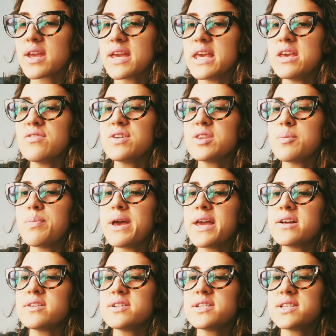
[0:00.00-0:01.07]
Even the
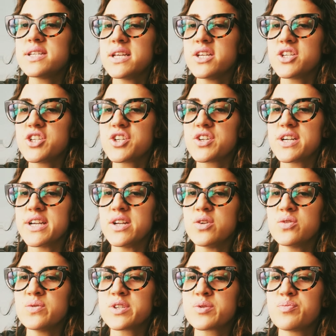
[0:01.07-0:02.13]
palest
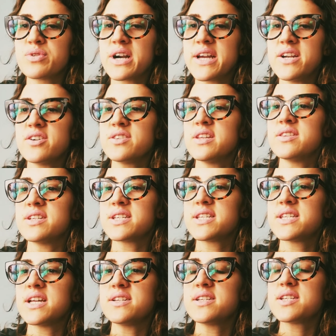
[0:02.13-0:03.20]
tangerine was brighter than the
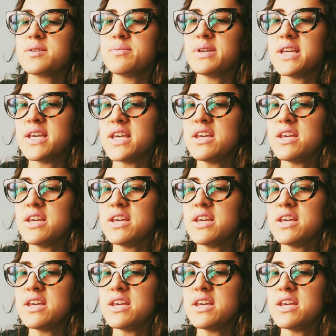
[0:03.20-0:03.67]
sun to me.